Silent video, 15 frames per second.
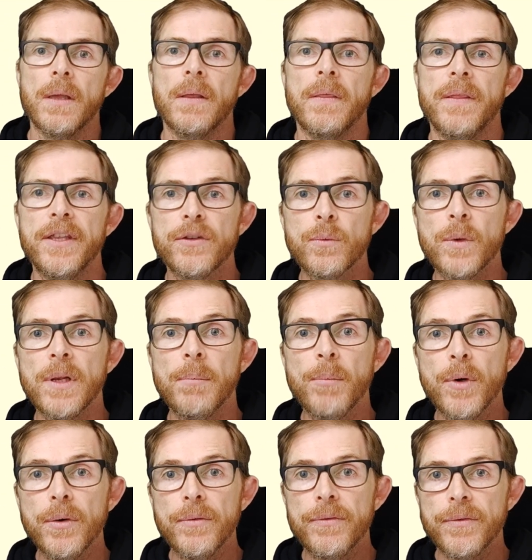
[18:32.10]
This will
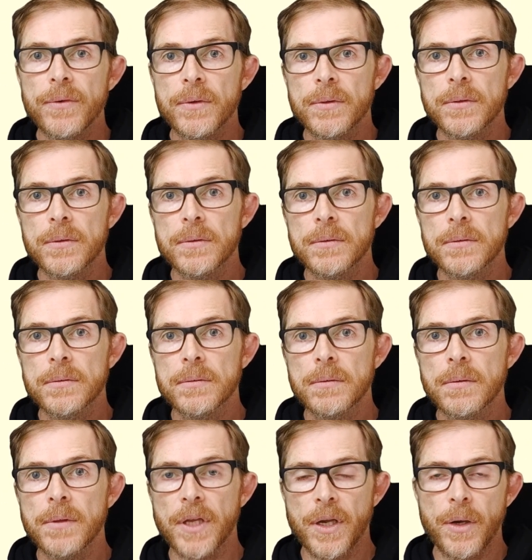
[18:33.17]
move
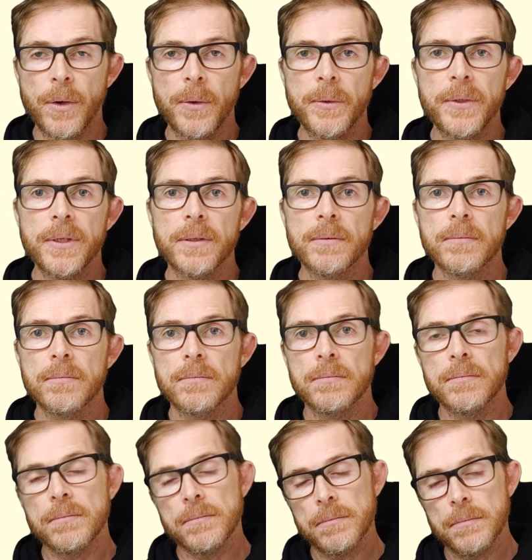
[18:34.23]
the code.
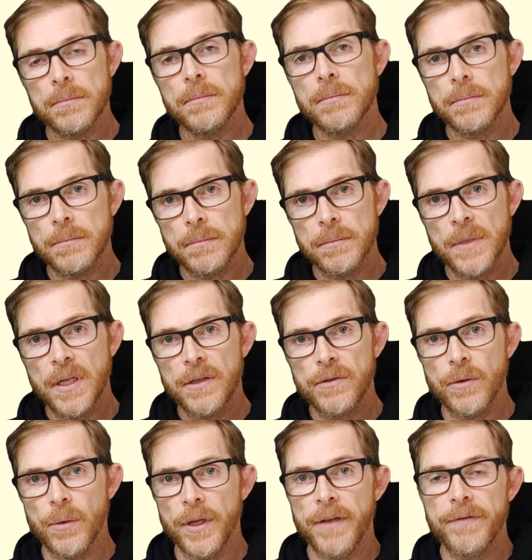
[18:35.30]

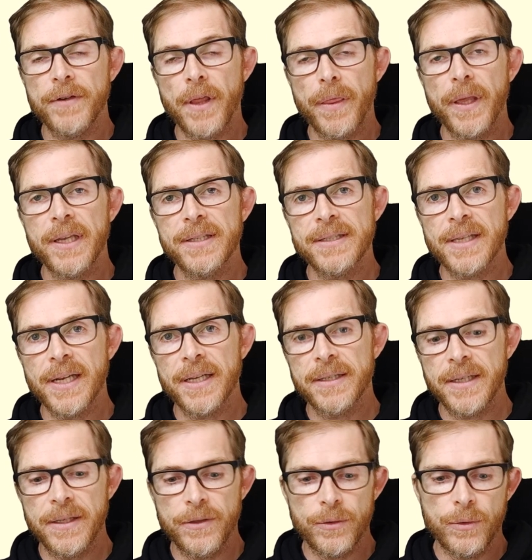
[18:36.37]
So if nothing is
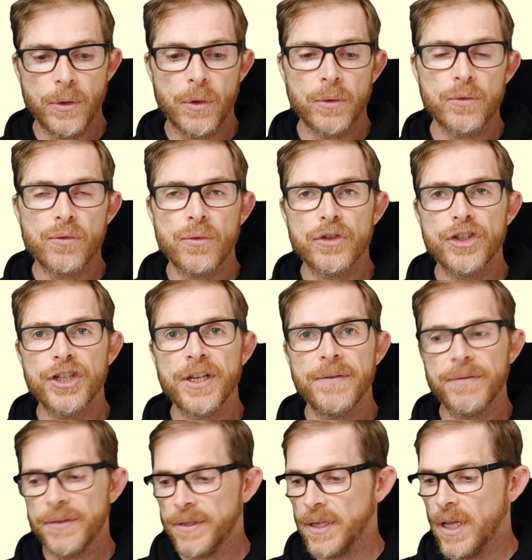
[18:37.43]
selected, you do
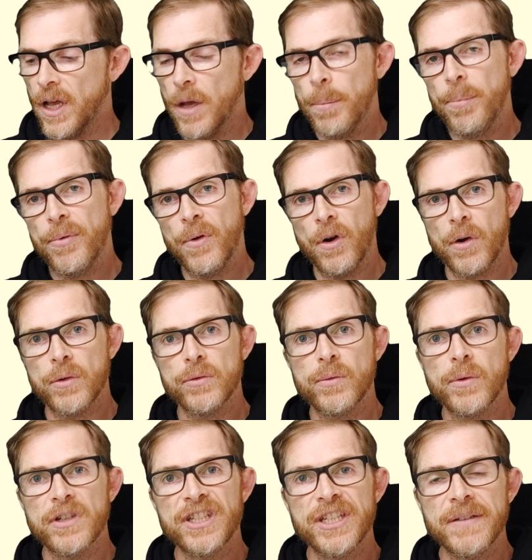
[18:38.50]
Ctrl+Shift up or
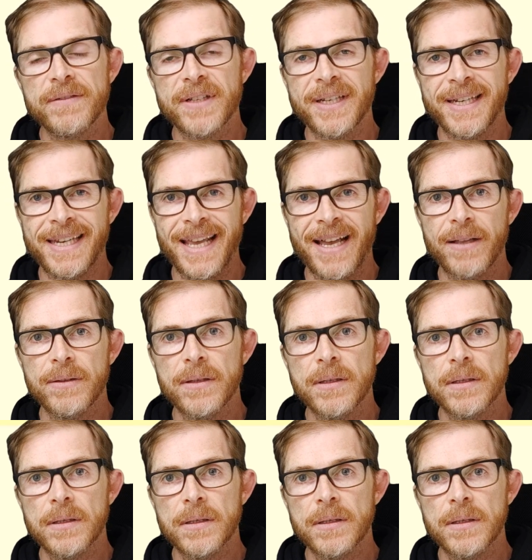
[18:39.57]
Ctrl+Shift down.